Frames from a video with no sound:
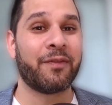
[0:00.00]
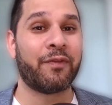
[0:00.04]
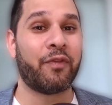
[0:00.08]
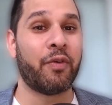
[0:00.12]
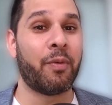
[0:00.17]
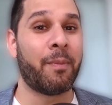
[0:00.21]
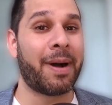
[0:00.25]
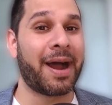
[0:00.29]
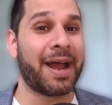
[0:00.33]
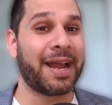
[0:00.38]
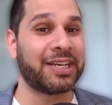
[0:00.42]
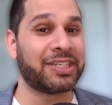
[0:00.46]

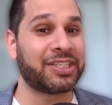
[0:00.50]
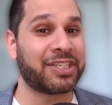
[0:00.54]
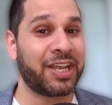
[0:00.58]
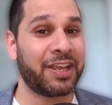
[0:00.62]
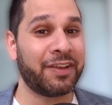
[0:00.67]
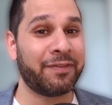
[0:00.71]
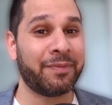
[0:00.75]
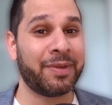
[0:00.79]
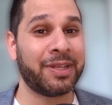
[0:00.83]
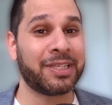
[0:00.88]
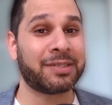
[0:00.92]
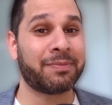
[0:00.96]
For My
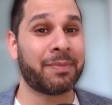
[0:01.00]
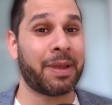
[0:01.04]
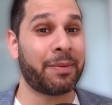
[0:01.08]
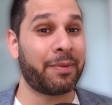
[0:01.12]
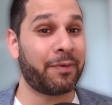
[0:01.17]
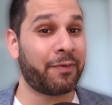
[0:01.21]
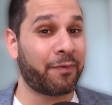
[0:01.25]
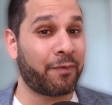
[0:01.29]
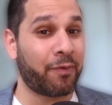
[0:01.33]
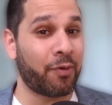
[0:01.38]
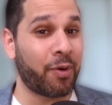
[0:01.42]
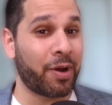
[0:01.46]
Achievements,
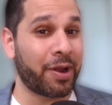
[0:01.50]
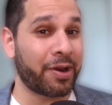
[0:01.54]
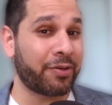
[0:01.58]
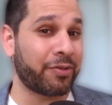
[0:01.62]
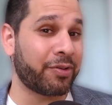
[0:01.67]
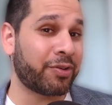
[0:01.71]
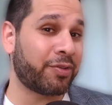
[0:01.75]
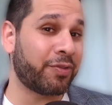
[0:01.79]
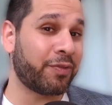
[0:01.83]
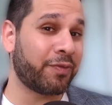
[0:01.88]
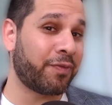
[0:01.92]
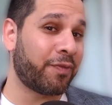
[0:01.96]
maybe
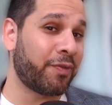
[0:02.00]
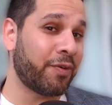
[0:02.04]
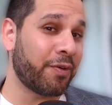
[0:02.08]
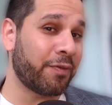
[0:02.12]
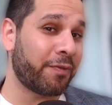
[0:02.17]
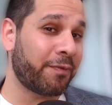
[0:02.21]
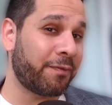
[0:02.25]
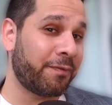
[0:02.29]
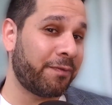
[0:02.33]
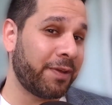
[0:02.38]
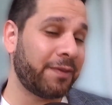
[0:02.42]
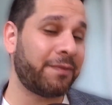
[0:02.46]
400 to
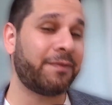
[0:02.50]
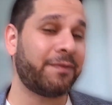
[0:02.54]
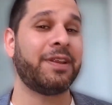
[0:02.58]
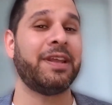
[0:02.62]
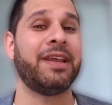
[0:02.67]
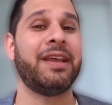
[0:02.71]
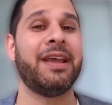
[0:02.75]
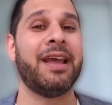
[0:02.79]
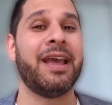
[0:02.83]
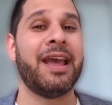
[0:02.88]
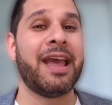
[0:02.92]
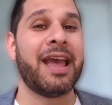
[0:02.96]

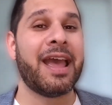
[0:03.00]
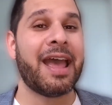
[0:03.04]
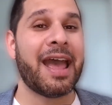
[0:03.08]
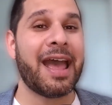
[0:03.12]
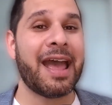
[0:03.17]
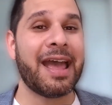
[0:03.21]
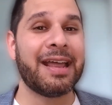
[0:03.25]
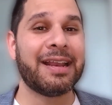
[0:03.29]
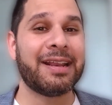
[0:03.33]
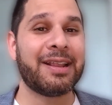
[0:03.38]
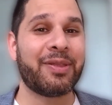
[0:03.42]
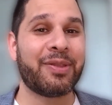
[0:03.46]
450,
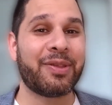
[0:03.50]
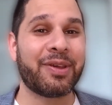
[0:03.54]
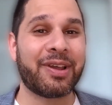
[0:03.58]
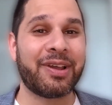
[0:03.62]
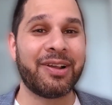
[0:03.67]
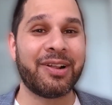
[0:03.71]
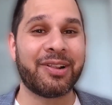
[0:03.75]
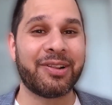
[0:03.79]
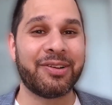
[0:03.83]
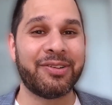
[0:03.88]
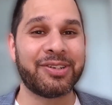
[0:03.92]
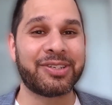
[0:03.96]
and the
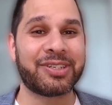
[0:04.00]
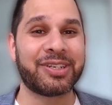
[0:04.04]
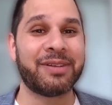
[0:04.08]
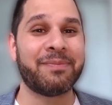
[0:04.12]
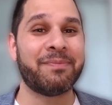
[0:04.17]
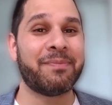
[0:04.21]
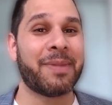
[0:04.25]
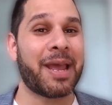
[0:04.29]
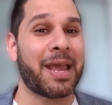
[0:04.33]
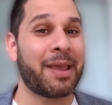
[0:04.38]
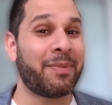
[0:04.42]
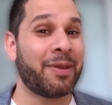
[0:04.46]

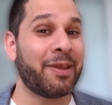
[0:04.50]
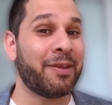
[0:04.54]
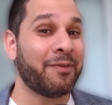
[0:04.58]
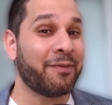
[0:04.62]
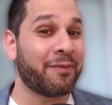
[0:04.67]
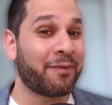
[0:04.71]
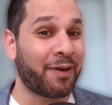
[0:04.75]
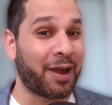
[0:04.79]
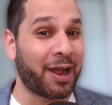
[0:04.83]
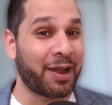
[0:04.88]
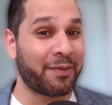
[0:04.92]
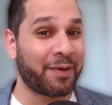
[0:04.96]
conclusion, maybe
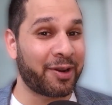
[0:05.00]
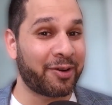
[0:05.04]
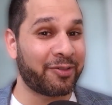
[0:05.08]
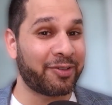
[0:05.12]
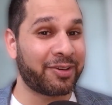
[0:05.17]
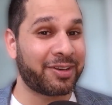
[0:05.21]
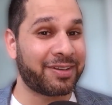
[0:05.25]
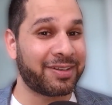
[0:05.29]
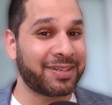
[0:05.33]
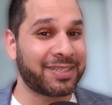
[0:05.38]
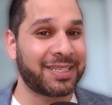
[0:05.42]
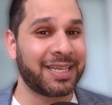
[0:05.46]

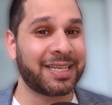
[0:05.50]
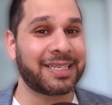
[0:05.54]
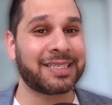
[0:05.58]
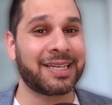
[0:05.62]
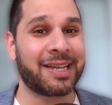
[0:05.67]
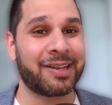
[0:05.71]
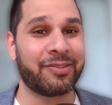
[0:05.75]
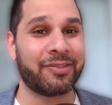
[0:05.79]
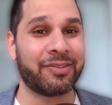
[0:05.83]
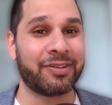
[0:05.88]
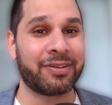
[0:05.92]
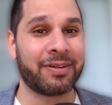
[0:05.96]
500 to
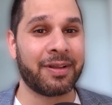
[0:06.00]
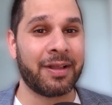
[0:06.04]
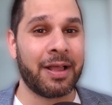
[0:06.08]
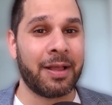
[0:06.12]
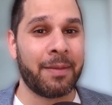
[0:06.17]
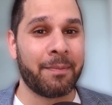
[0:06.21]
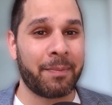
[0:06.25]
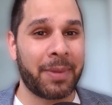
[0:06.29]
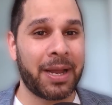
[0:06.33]
600.